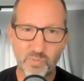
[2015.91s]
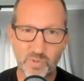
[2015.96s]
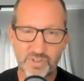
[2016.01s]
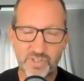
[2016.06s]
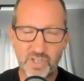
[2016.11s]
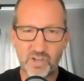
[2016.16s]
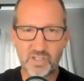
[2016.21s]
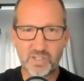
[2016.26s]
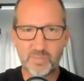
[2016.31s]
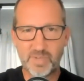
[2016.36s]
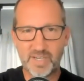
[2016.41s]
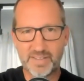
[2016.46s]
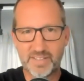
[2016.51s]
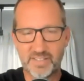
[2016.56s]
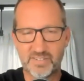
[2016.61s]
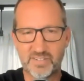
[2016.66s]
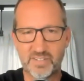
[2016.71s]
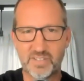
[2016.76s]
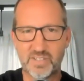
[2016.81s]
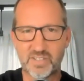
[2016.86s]
we'll talk about
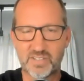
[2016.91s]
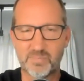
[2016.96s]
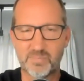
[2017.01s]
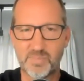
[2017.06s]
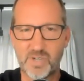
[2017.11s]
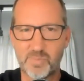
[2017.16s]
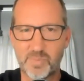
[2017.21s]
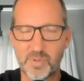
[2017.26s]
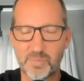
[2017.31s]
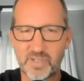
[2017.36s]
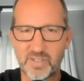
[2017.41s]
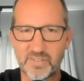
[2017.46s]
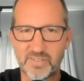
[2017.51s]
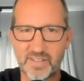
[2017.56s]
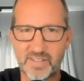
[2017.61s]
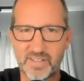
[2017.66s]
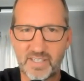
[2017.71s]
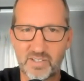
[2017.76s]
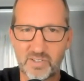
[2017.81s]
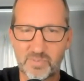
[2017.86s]
this in just a moment because
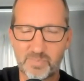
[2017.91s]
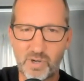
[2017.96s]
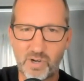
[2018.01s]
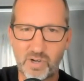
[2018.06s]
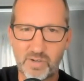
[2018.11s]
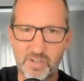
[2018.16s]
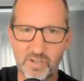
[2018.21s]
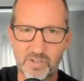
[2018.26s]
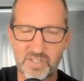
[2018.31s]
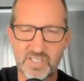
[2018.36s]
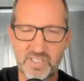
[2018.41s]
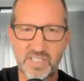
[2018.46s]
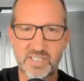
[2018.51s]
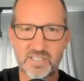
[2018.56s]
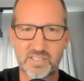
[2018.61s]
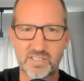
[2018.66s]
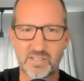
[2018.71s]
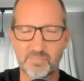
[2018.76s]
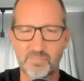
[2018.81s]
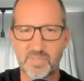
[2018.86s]
I think it's part of your
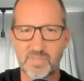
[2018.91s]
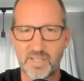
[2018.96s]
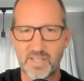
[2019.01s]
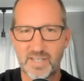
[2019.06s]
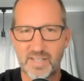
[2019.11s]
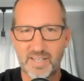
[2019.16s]
system,